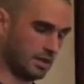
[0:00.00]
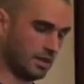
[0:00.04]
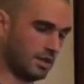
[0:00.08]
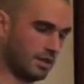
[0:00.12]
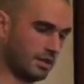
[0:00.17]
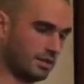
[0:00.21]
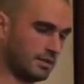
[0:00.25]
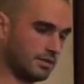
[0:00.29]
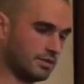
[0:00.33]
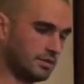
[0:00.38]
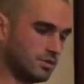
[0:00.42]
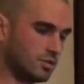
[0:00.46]

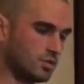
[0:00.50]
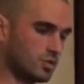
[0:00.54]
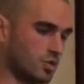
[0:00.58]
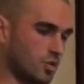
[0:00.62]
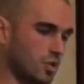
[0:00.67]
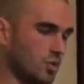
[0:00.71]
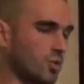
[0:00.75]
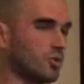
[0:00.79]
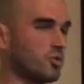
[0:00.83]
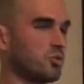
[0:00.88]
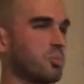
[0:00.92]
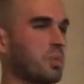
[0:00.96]
And
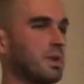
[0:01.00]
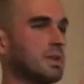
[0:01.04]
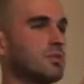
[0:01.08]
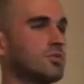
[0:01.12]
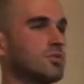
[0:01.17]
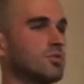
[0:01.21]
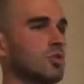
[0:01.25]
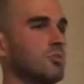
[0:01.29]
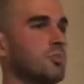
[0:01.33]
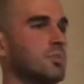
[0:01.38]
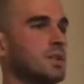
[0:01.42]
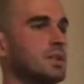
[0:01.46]
Shoko
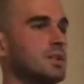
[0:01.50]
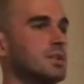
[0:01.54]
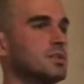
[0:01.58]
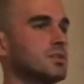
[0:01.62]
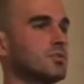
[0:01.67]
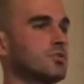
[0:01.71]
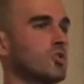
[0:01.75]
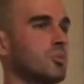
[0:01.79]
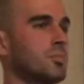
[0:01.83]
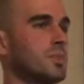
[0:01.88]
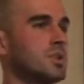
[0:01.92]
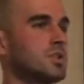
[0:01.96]
spent so much
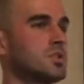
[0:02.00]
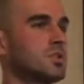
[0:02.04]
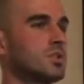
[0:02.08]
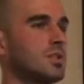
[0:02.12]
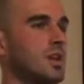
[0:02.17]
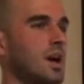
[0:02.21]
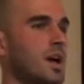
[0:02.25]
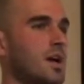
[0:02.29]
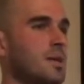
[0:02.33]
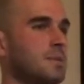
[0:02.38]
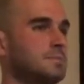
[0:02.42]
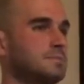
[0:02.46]
so
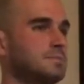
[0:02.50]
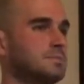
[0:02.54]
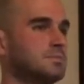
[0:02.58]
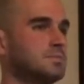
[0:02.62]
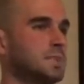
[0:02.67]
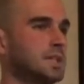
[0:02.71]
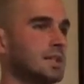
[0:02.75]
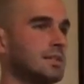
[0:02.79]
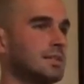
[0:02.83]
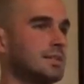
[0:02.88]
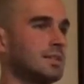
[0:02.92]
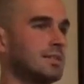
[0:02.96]
much time,
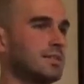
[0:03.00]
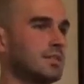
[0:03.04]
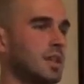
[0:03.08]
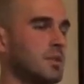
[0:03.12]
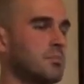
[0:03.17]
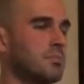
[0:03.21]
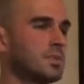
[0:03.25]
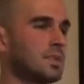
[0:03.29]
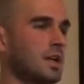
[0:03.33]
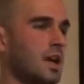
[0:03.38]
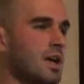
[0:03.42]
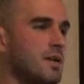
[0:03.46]
but at the
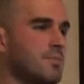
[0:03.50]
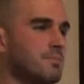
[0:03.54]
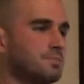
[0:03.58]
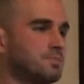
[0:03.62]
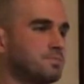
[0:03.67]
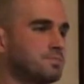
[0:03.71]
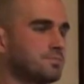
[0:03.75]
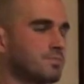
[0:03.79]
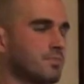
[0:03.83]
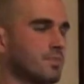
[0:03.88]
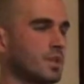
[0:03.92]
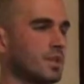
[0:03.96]
same time,